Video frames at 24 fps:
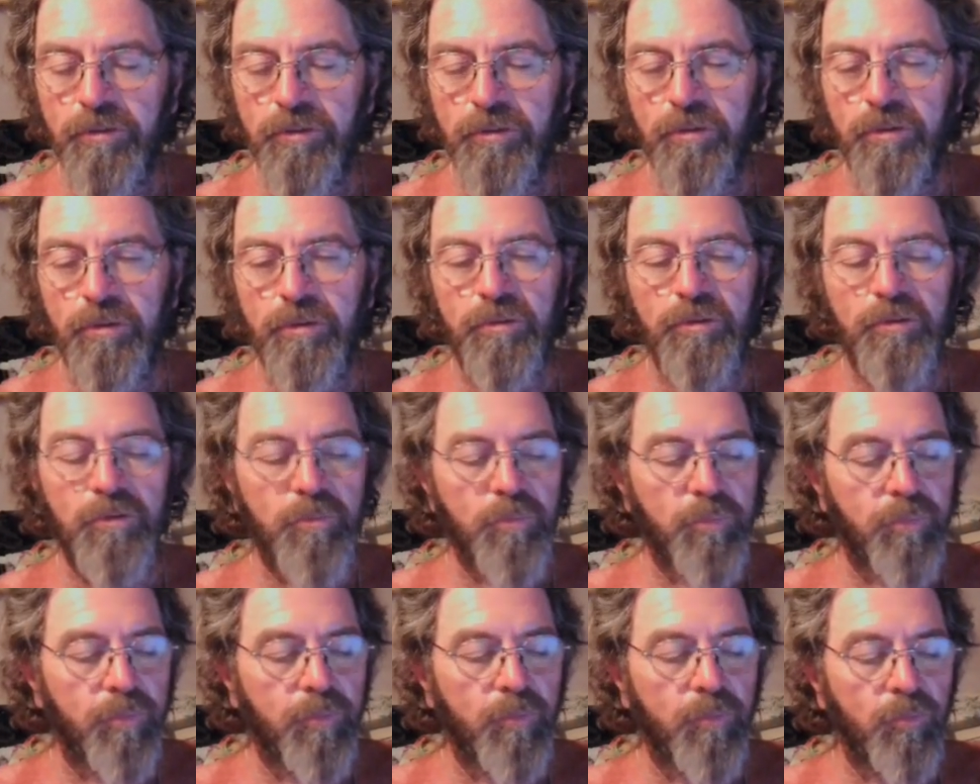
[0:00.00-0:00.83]
to
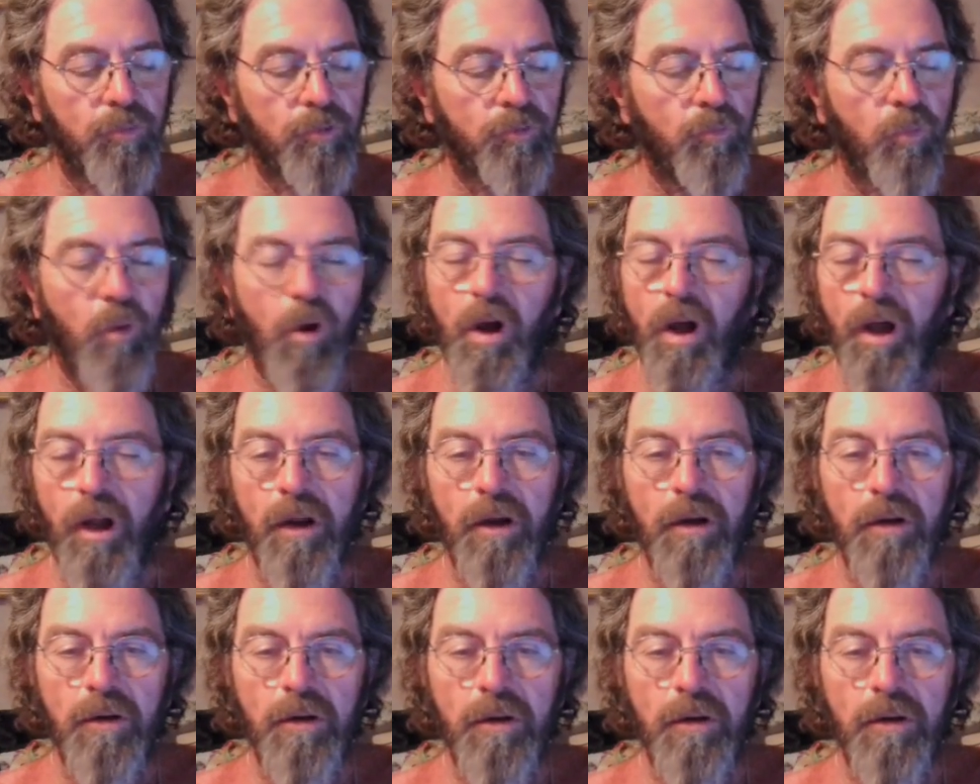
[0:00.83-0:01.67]
what?
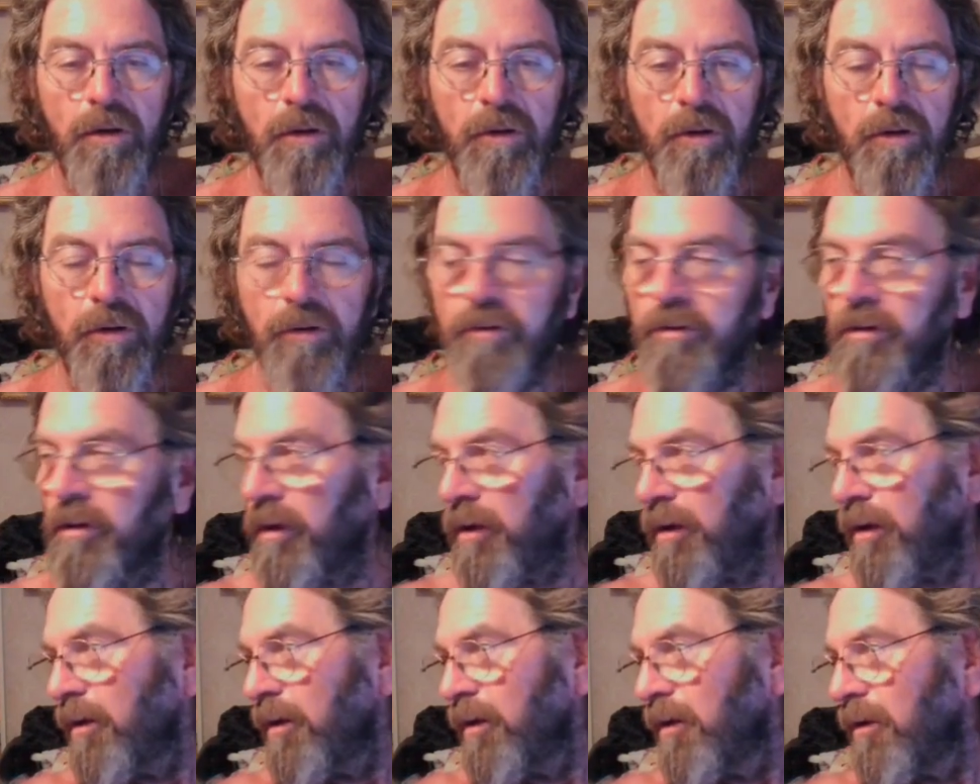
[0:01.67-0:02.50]

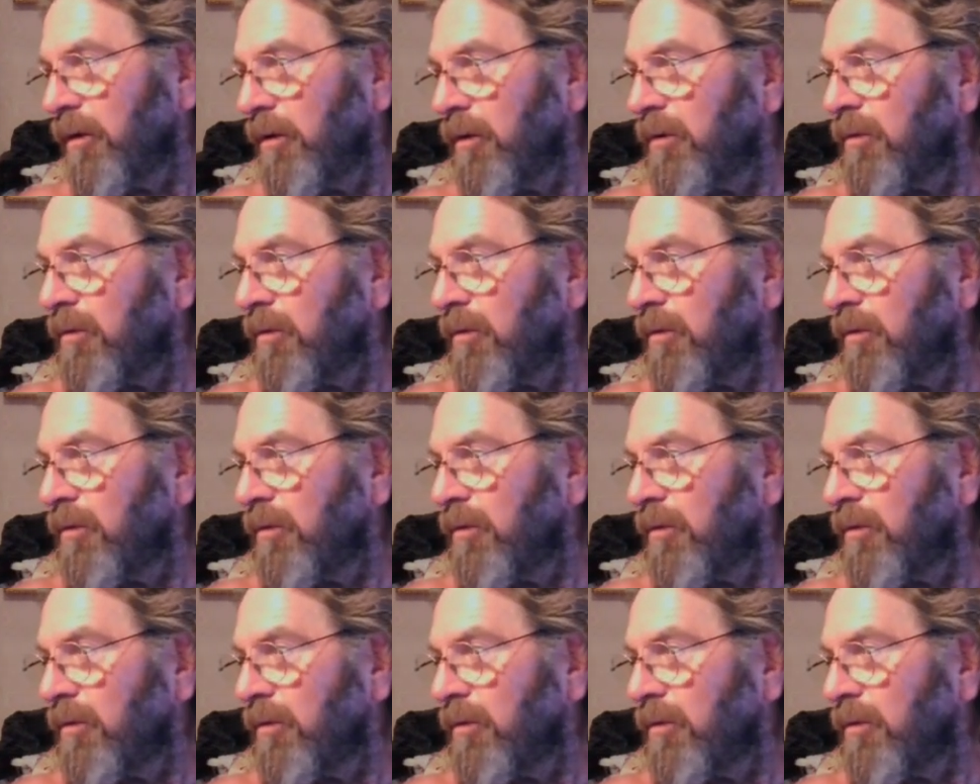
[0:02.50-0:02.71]
Okay.